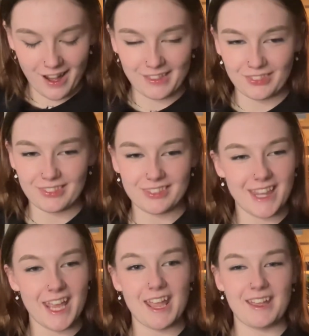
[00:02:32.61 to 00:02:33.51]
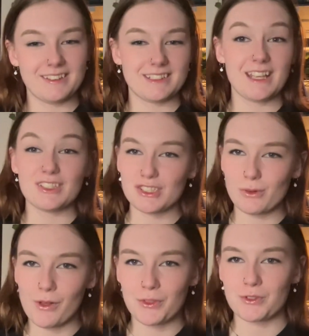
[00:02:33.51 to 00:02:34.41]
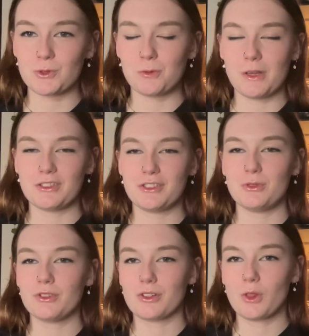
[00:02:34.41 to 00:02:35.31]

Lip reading: and they said, "Do you want the School Bus Jr.